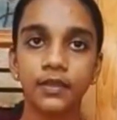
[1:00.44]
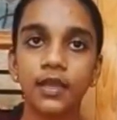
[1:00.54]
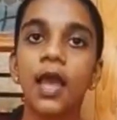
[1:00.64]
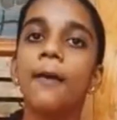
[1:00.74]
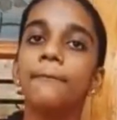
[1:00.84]

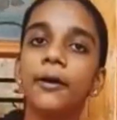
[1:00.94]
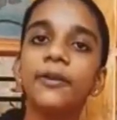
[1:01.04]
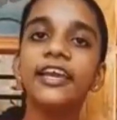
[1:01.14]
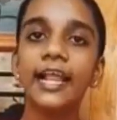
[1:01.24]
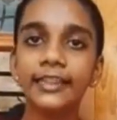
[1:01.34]
Public
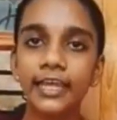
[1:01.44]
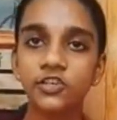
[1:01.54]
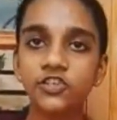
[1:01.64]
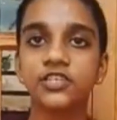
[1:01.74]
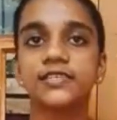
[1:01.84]
health actions
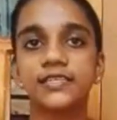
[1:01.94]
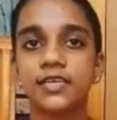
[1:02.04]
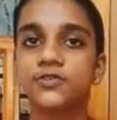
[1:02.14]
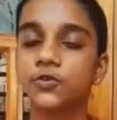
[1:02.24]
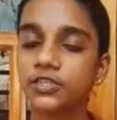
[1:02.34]
such as
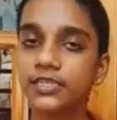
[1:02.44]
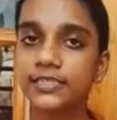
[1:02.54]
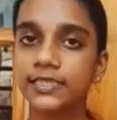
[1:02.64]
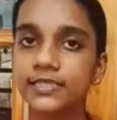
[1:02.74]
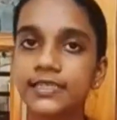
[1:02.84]
social
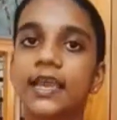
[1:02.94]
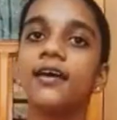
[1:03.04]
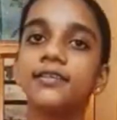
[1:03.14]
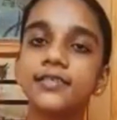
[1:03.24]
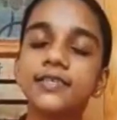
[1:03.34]
distancing are
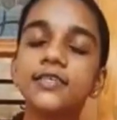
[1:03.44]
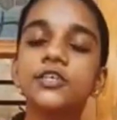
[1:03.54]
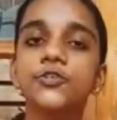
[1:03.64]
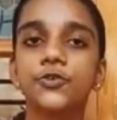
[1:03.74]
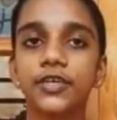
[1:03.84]
necessary to
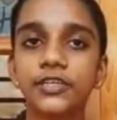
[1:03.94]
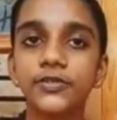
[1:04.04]
reduce the